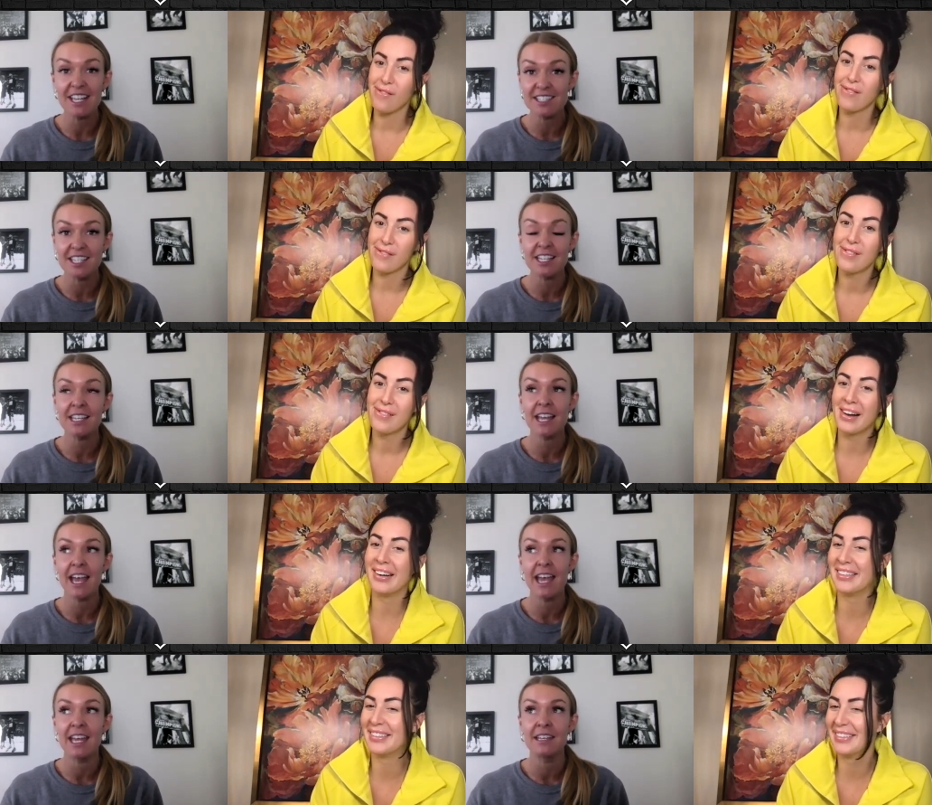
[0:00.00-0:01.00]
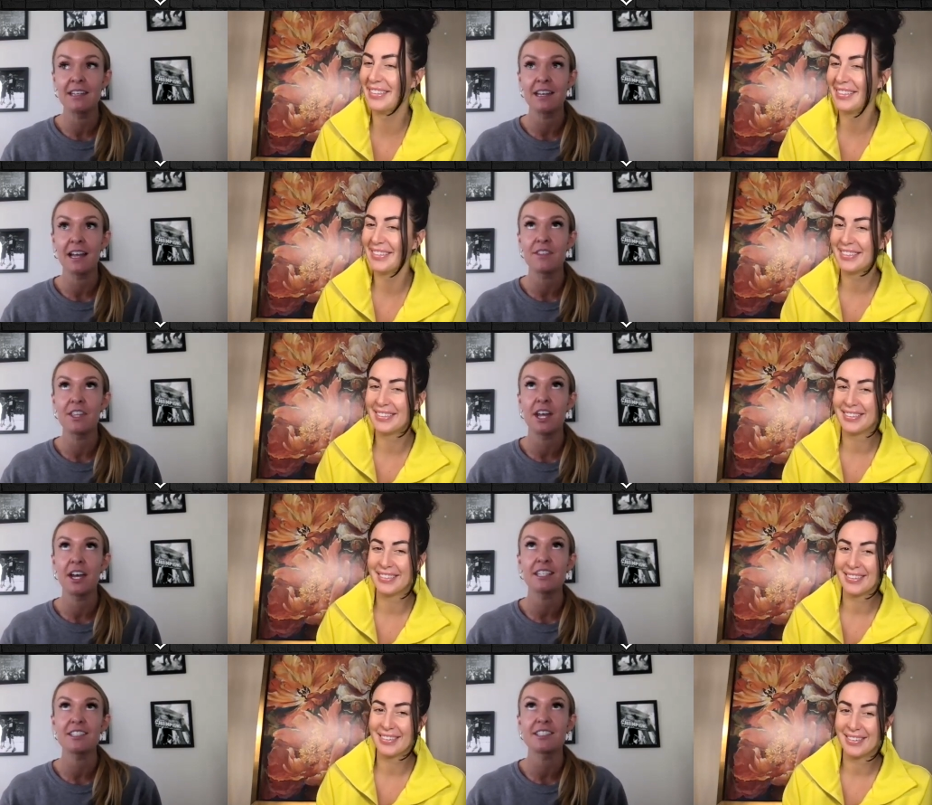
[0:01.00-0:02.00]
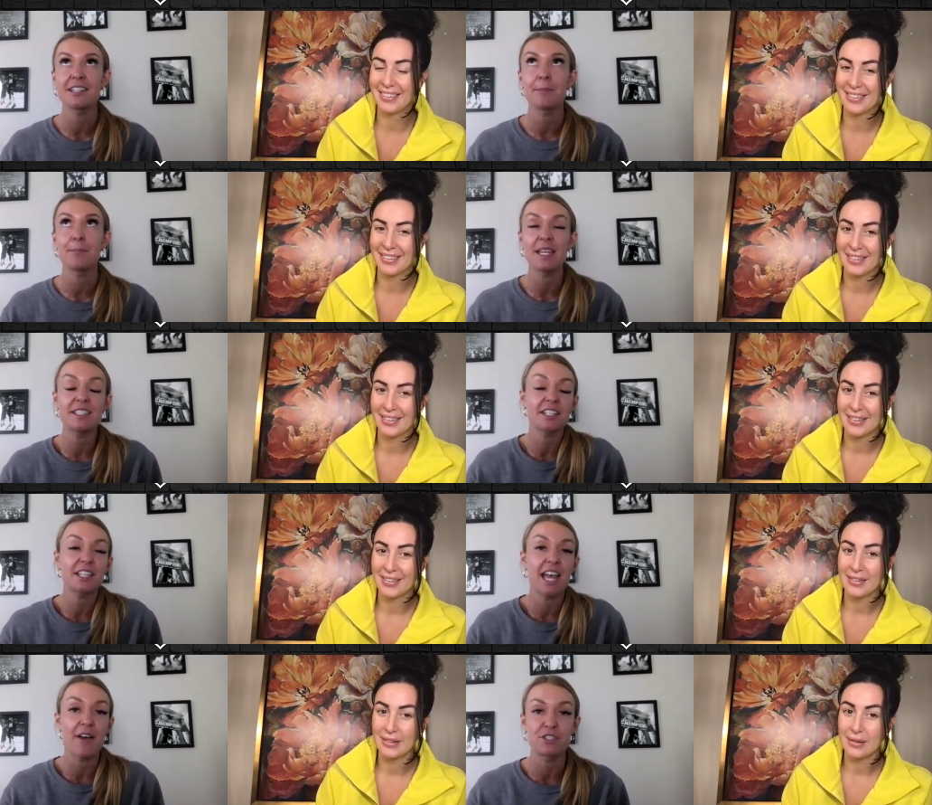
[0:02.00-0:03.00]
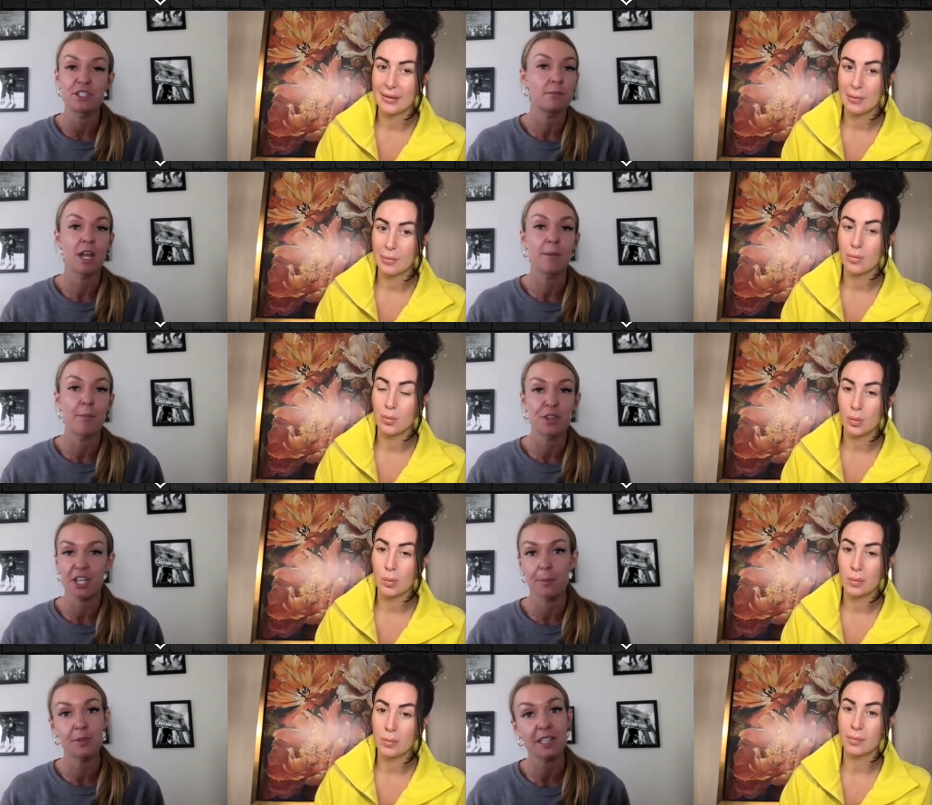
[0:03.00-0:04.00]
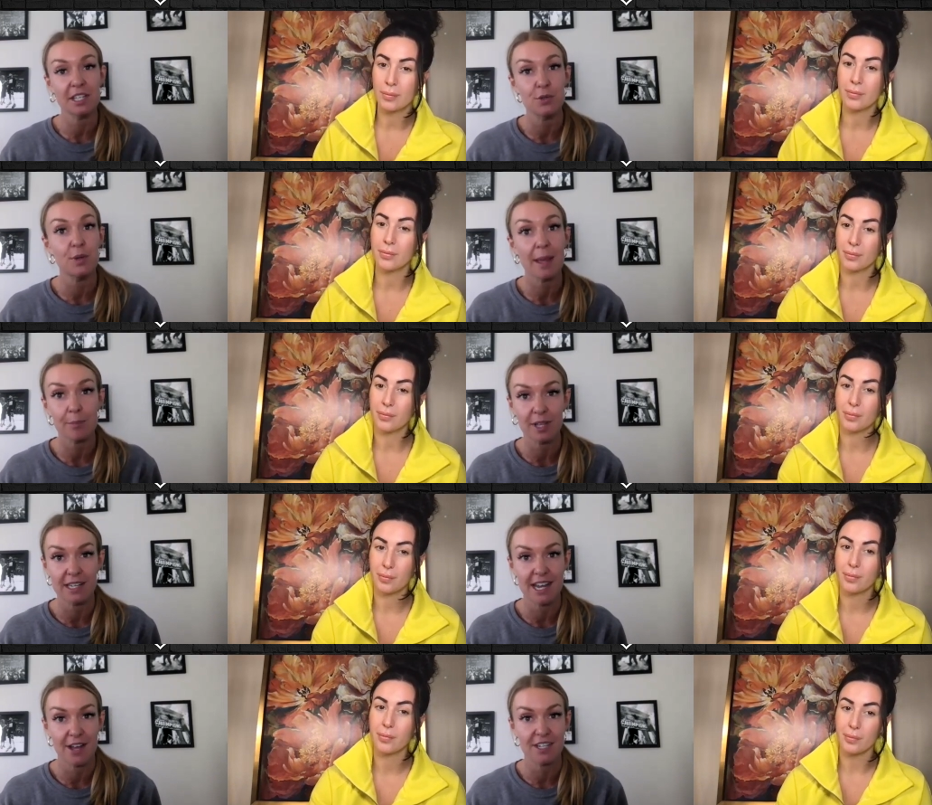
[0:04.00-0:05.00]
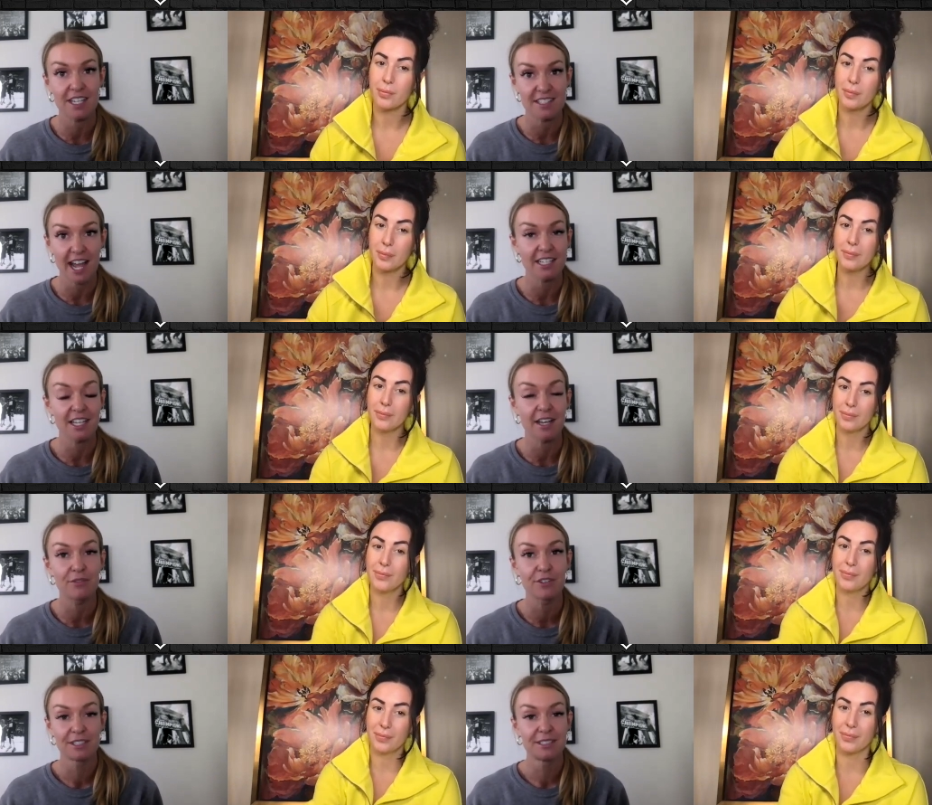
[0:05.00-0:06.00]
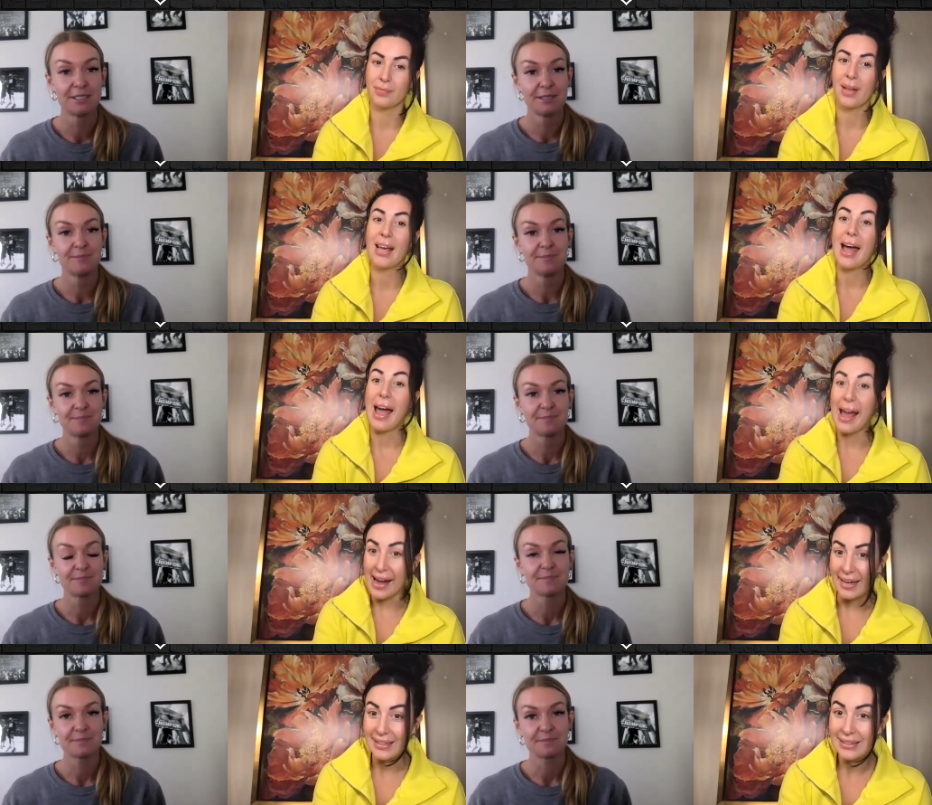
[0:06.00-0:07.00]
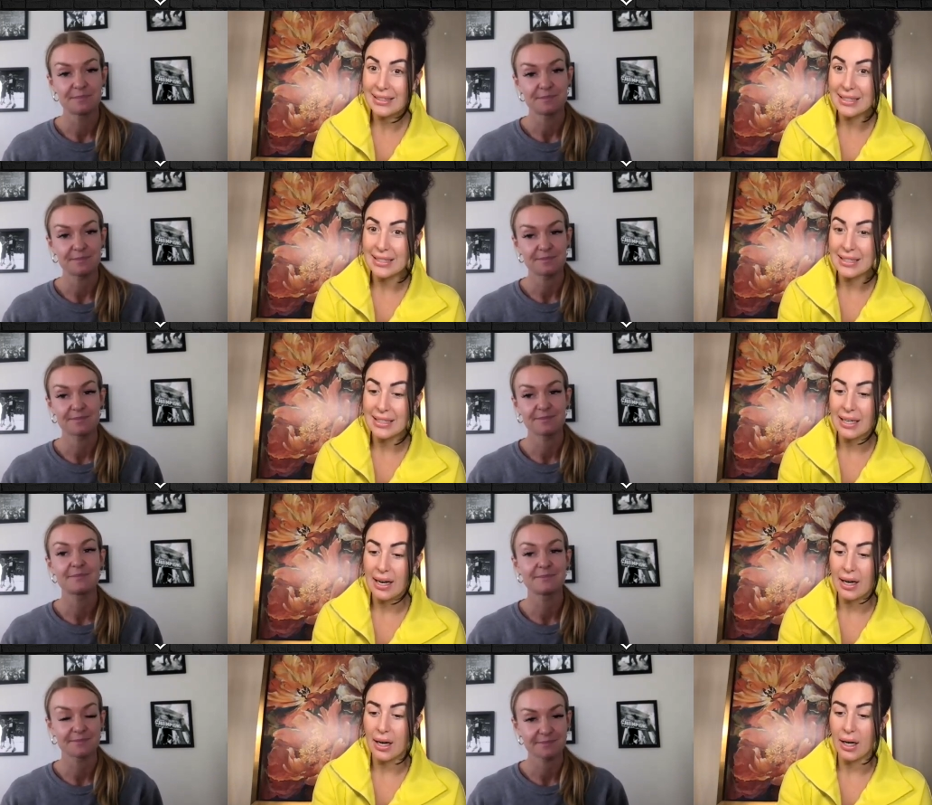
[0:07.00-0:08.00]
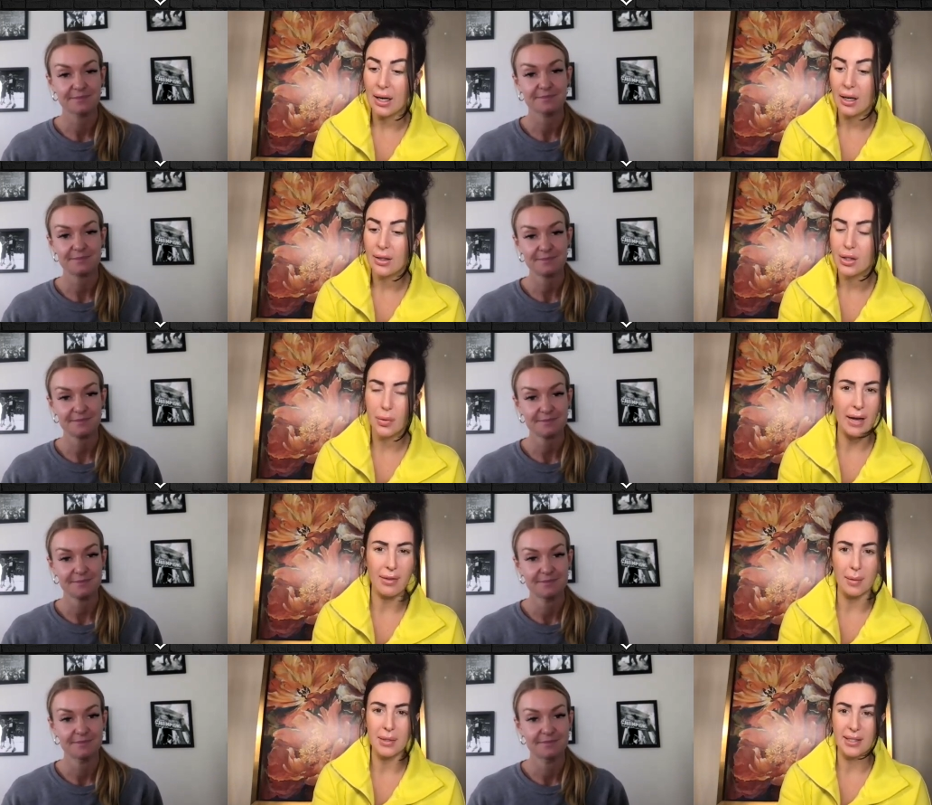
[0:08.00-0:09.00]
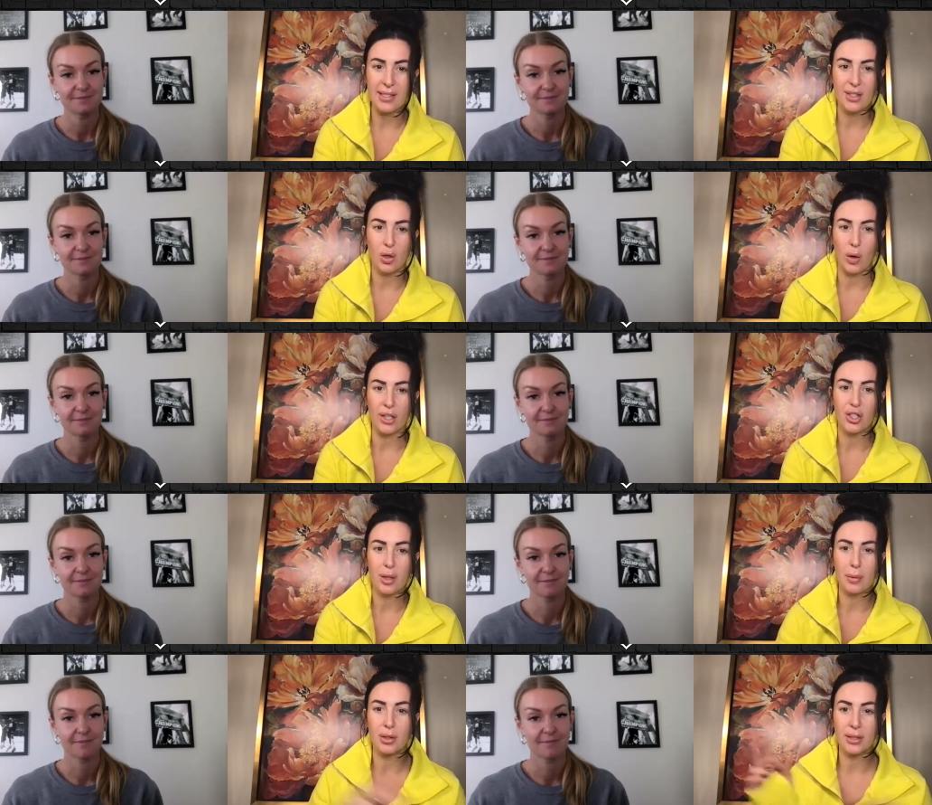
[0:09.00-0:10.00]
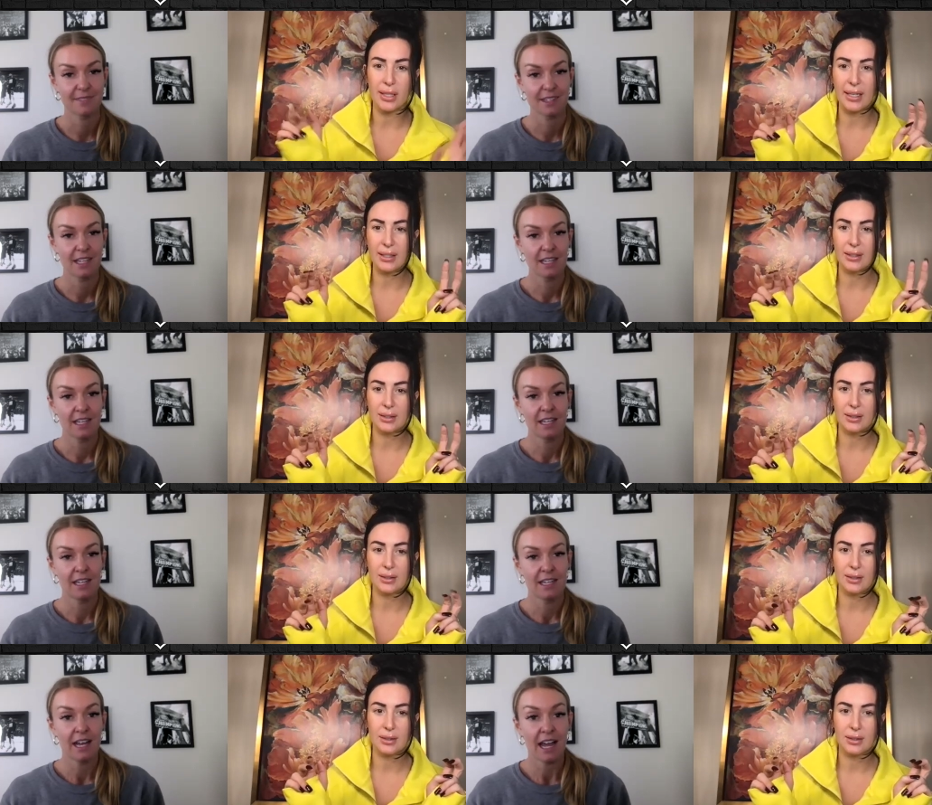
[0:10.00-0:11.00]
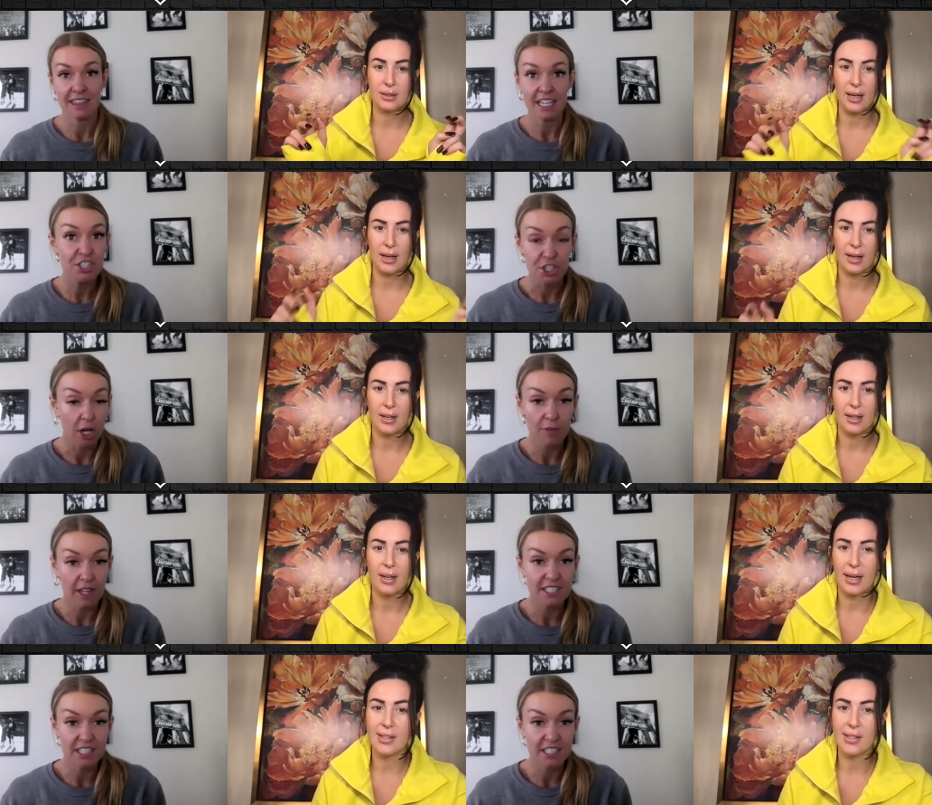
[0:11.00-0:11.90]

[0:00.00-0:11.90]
Speaker 1: City. And the Nuggets basically have to come up with a completely new game plan now that he's active.
Speaker 2: Hmm. And, uh, do we have an update? Is he still questionable today? I think so. That's